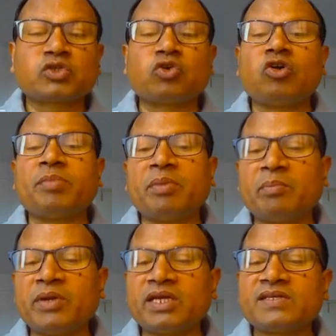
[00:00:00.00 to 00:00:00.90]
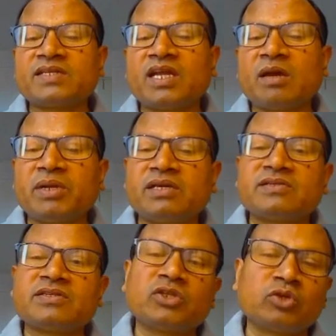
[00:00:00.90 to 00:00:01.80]
Scope of application
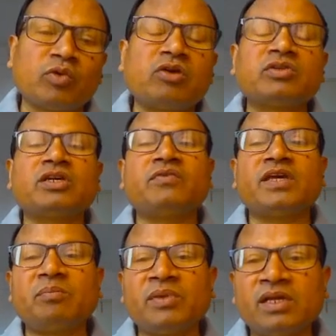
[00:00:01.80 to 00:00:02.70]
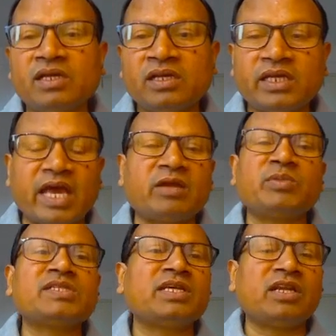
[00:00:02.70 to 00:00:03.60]
throughout the web can
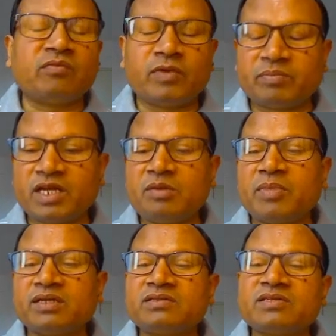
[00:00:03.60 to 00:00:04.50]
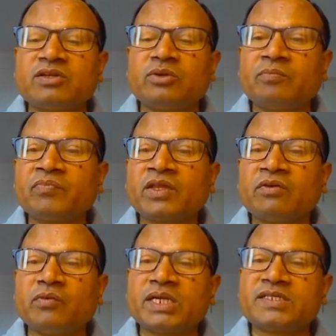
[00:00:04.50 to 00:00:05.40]
be seen in Web 3.0,
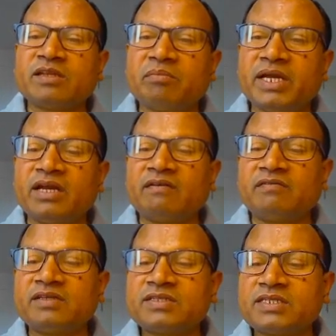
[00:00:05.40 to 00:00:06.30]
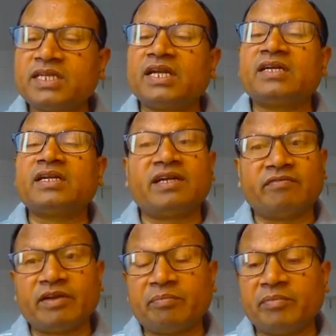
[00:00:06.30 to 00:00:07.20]
whereas in Metaverse still under
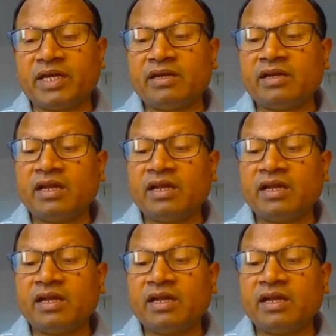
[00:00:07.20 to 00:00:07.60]
development